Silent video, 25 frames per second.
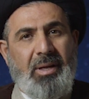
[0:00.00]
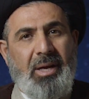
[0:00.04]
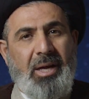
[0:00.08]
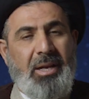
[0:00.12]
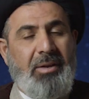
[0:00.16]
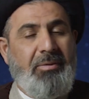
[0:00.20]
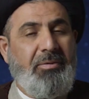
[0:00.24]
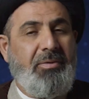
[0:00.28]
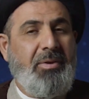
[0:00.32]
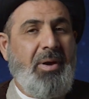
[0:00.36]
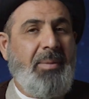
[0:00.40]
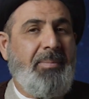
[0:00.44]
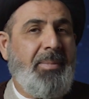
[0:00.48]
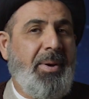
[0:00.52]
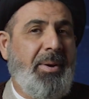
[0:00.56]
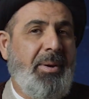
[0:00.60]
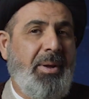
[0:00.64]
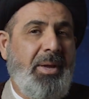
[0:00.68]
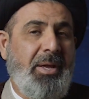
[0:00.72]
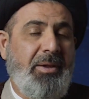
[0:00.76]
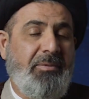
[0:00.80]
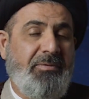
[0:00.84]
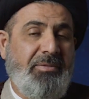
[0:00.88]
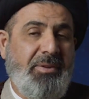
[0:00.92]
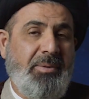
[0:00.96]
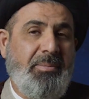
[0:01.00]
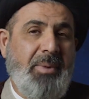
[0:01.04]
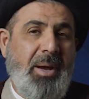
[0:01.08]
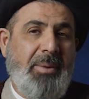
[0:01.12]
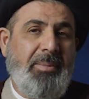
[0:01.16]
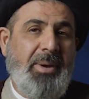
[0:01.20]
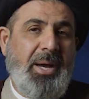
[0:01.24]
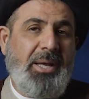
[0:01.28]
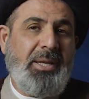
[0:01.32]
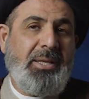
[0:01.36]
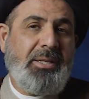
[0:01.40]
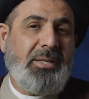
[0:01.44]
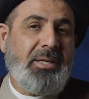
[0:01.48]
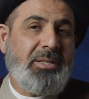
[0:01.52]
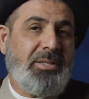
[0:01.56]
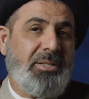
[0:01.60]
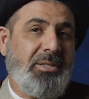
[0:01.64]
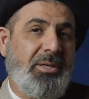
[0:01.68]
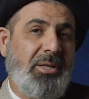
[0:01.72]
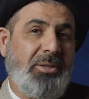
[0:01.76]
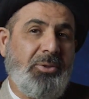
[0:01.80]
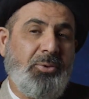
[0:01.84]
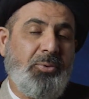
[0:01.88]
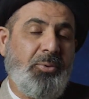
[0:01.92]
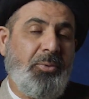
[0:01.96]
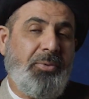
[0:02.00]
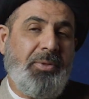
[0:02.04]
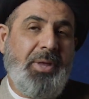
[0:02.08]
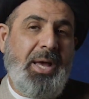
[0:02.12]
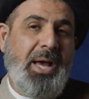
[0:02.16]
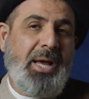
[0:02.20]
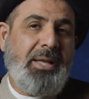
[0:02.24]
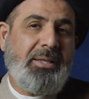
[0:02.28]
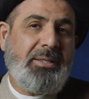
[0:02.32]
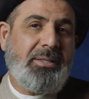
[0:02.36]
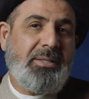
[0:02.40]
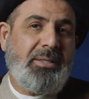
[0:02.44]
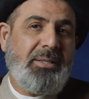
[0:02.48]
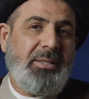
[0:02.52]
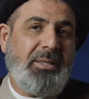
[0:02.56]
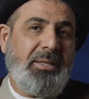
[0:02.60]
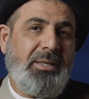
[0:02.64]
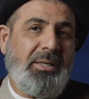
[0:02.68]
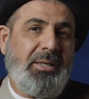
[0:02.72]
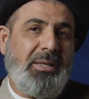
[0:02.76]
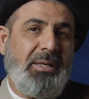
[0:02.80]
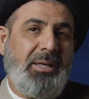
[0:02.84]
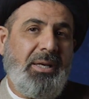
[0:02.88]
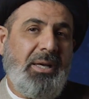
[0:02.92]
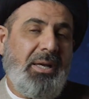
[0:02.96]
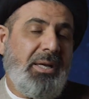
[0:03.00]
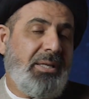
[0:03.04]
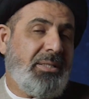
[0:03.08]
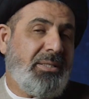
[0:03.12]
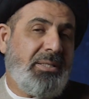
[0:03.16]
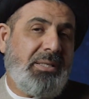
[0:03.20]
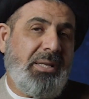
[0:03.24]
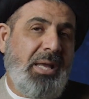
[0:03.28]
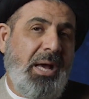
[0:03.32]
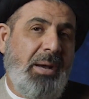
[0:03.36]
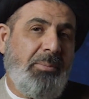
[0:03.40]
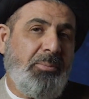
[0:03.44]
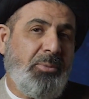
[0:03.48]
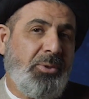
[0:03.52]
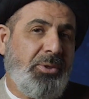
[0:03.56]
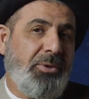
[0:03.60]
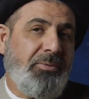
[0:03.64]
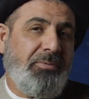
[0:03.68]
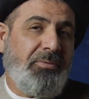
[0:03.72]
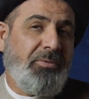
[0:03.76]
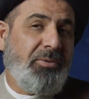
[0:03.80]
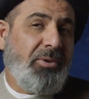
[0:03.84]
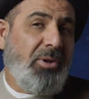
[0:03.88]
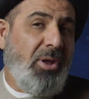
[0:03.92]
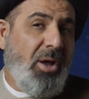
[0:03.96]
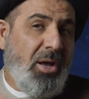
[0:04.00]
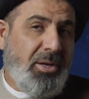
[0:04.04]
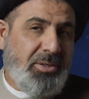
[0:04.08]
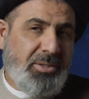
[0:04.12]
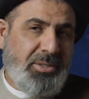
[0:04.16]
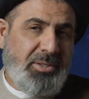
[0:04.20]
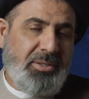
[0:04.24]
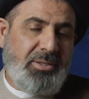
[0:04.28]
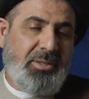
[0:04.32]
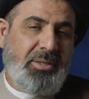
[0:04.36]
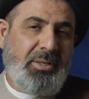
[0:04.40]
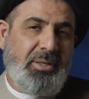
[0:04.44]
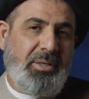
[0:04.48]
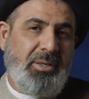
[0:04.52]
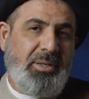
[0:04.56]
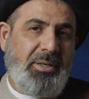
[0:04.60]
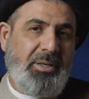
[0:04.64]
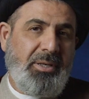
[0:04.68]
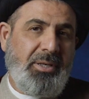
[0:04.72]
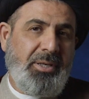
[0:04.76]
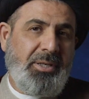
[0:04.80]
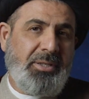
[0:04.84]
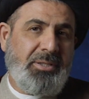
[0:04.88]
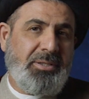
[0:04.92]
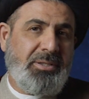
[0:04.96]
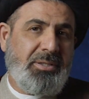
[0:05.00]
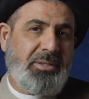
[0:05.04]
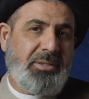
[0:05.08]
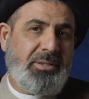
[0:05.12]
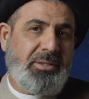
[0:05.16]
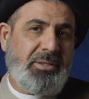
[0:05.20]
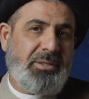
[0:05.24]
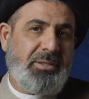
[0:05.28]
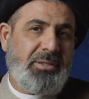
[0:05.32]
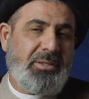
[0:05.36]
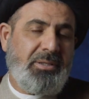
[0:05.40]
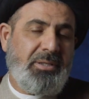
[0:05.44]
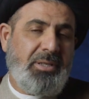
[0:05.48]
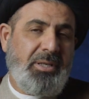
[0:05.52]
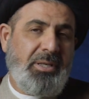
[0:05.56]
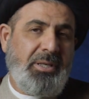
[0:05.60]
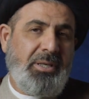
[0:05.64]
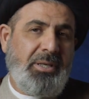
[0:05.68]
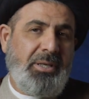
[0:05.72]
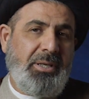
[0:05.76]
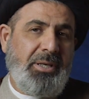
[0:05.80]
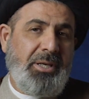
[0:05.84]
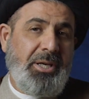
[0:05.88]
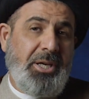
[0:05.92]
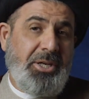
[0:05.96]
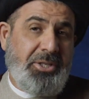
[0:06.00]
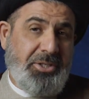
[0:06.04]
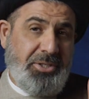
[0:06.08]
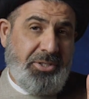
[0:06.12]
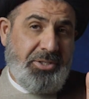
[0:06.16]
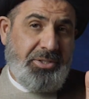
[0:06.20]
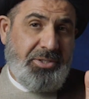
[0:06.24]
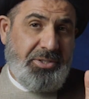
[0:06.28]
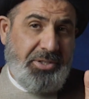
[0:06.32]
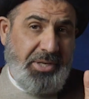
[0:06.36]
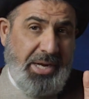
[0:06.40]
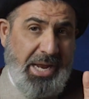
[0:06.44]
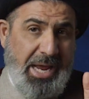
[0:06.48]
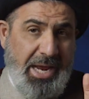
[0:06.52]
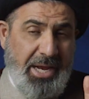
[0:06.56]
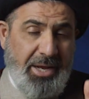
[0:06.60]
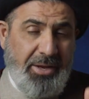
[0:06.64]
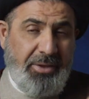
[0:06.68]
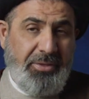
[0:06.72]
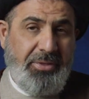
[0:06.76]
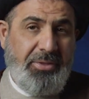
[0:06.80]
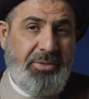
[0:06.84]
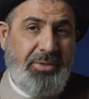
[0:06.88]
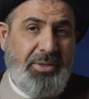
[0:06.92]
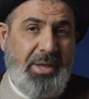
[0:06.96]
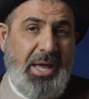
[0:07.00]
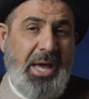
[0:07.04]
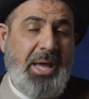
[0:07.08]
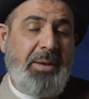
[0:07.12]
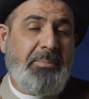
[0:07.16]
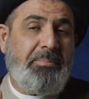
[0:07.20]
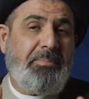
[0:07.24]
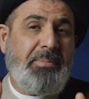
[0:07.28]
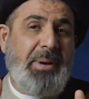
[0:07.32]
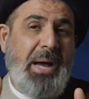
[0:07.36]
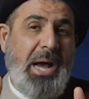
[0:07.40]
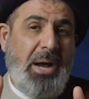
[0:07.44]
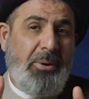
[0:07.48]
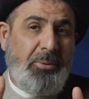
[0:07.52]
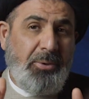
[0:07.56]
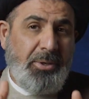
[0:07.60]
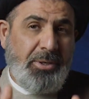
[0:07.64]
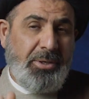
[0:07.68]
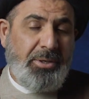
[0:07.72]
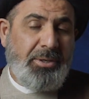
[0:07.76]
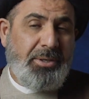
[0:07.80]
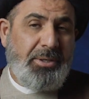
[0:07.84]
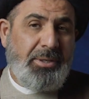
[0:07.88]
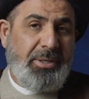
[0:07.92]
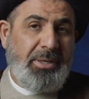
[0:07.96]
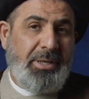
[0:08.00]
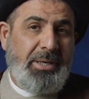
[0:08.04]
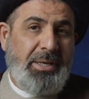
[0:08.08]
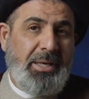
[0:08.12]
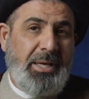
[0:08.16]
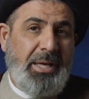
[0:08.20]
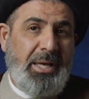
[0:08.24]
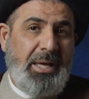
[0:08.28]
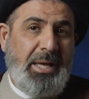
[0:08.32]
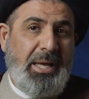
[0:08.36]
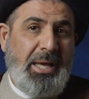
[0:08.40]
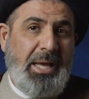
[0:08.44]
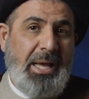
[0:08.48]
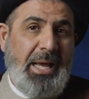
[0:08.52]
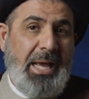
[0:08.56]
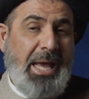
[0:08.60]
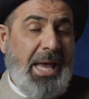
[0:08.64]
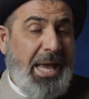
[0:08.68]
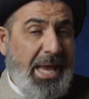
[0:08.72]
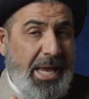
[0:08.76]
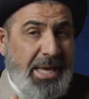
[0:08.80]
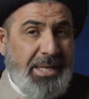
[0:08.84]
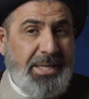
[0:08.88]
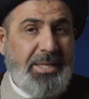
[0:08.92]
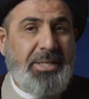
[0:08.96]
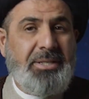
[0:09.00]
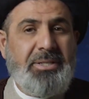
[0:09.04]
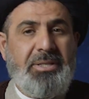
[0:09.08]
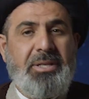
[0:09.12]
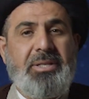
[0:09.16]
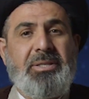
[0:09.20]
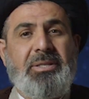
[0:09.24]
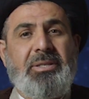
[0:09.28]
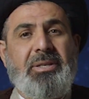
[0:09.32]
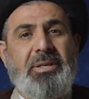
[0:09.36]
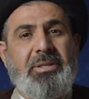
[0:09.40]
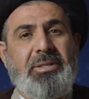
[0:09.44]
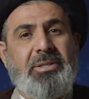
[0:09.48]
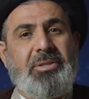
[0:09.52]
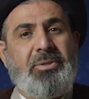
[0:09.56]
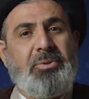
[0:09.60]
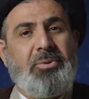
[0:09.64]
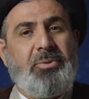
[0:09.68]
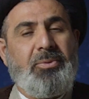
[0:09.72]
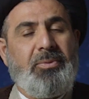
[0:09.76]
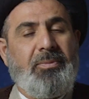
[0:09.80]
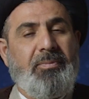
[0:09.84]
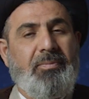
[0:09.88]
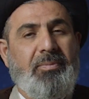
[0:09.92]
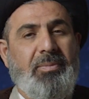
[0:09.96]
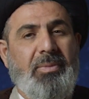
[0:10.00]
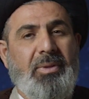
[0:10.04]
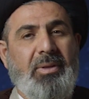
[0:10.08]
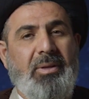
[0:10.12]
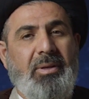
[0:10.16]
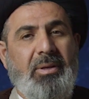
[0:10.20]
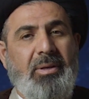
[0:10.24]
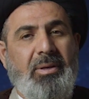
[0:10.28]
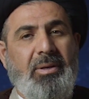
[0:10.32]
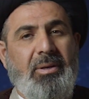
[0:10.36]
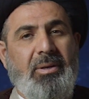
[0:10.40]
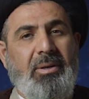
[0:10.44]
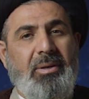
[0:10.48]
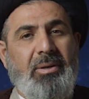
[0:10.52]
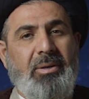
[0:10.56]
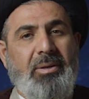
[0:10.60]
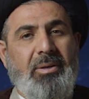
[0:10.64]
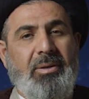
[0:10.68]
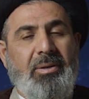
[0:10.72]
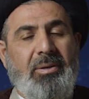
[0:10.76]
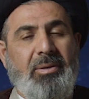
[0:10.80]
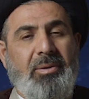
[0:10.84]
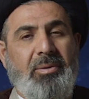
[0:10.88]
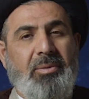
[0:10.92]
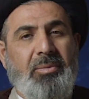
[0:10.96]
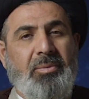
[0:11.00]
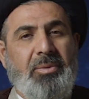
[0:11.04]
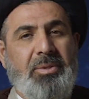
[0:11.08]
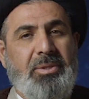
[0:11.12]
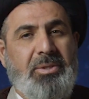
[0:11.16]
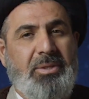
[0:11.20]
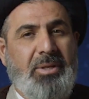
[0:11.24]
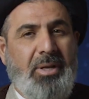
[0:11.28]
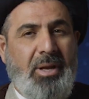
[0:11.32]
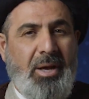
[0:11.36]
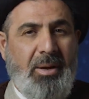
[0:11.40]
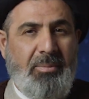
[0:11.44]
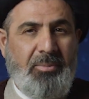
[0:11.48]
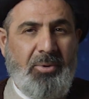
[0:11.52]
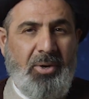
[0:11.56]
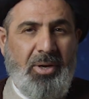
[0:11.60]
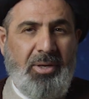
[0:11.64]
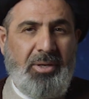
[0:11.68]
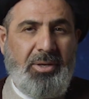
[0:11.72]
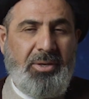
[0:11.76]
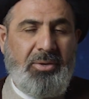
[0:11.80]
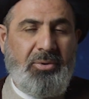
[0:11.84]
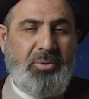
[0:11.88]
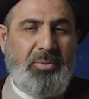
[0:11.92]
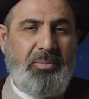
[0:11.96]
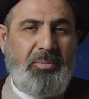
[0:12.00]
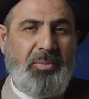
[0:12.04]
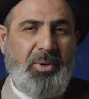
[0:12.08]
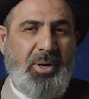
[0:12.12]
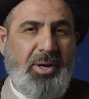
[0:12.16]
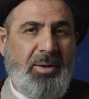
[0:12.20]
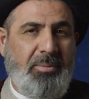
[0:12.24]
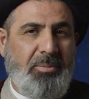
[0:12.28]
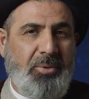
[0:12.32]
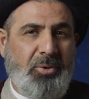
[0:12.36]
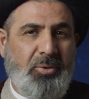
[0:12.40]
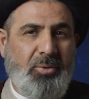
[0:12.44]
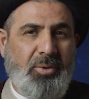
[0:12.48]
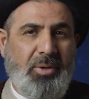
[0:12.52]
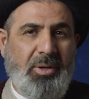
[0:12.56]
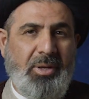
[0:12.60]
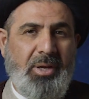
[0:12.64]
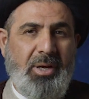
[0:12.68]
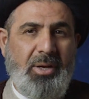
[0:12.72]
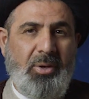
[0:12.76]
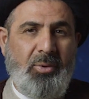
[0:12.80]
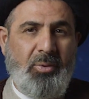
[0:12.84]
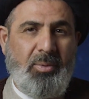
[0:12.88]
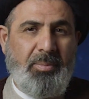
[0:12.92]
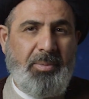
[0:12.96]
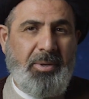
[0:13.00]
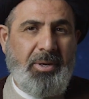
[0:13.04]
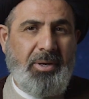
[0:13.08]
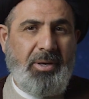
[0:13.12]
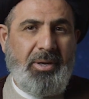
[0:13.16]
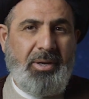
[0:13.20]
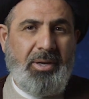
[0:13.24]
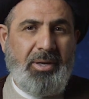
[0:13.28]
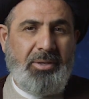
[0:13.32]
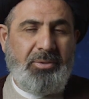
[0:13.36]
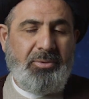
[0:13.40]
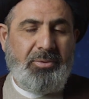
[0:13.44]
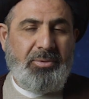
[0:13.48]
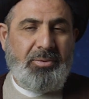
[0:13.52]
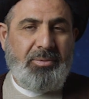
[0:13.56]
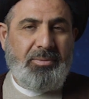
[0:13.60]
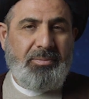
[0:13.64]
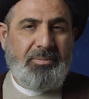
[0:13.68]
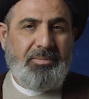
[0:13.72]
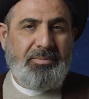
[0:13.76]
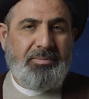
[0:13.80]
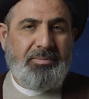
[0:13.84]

And if Imam Ali does not do that, Islam would have lost its strength and power and existence too. Assalamu alaikum wa rahmatullahi wa barakatuh.